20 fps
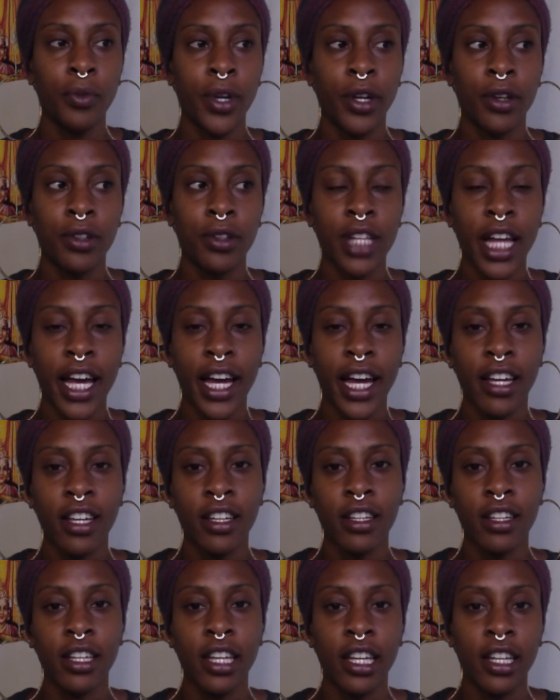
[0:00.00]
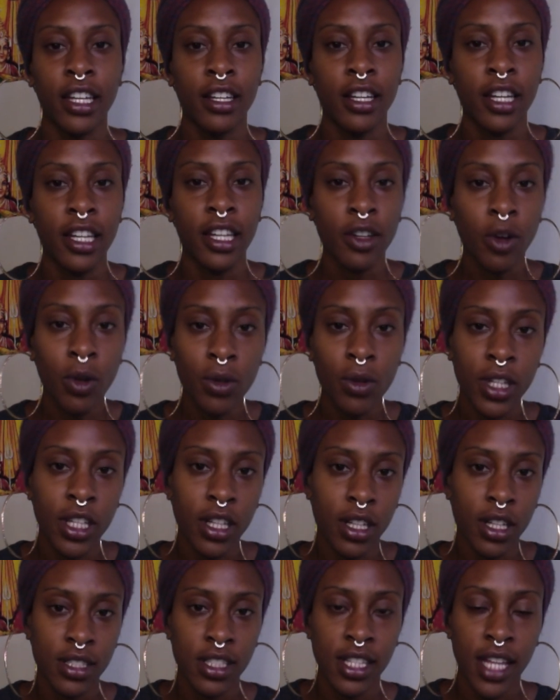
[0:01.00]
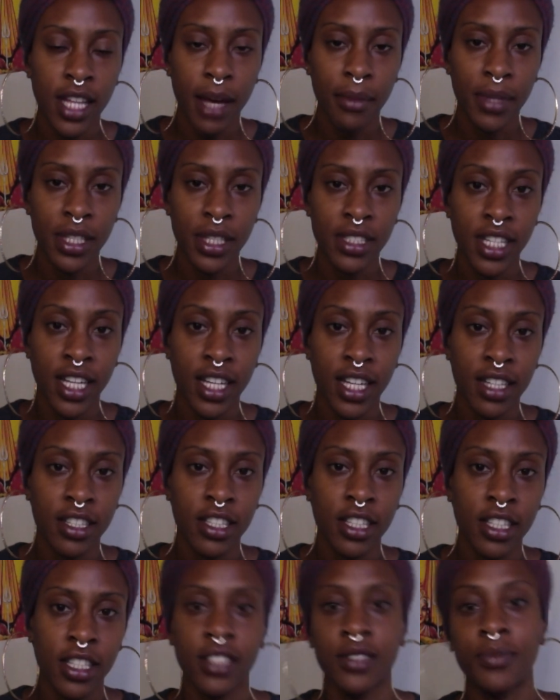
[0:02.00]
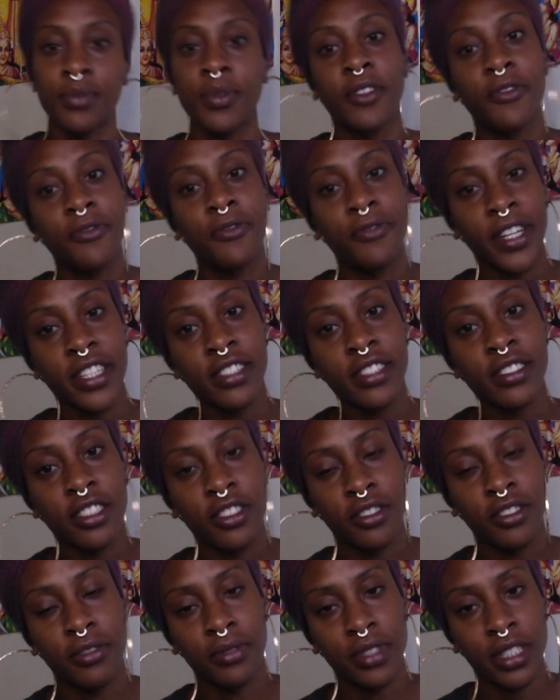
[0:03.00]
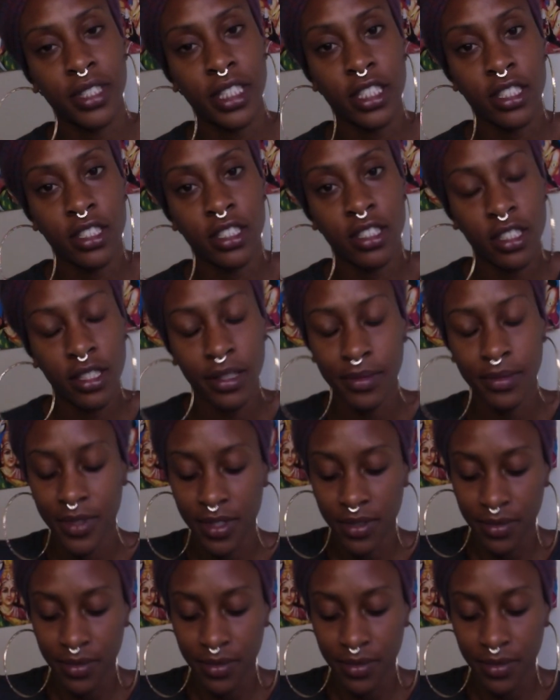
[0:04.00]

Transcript: lack and holding on to that mentality has been affecting your relationships.